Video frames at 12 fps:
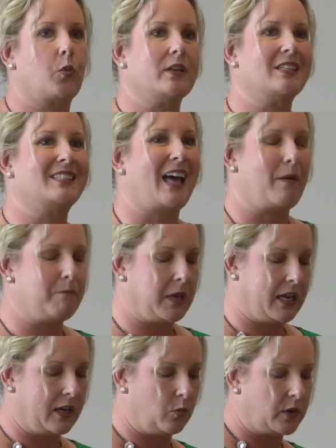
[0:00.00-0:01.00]
What does that
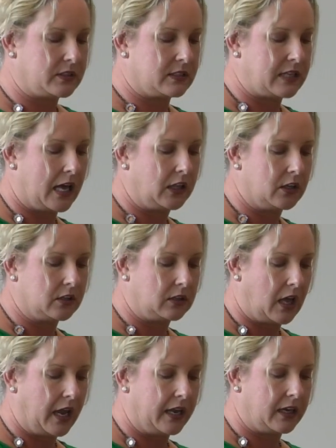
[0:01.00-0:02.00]
mean? What does that look
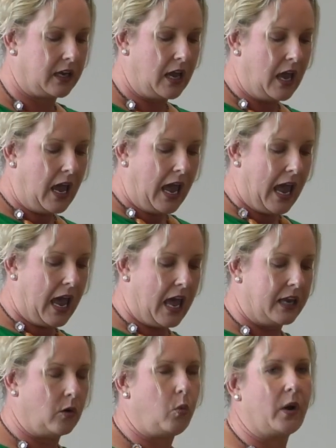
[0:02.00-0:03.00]
like?
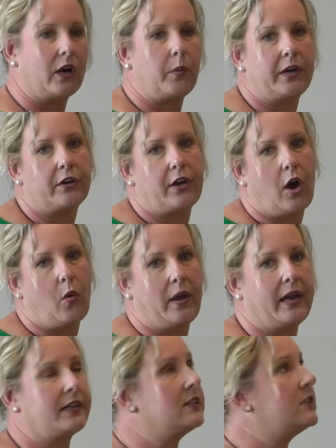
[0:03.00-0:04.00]
And where we're going.